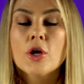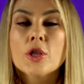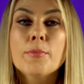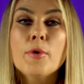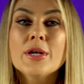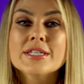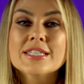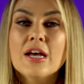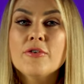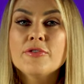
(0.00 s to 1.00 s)
The ball
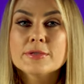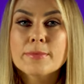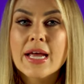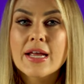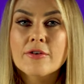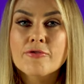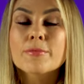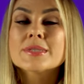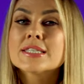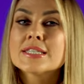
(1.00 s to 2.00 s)
itself is made
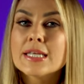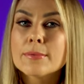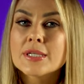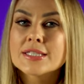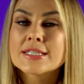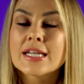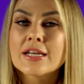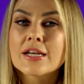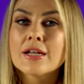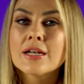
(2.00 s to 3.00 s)
from seamless
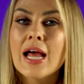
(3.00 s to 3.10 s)
silicone,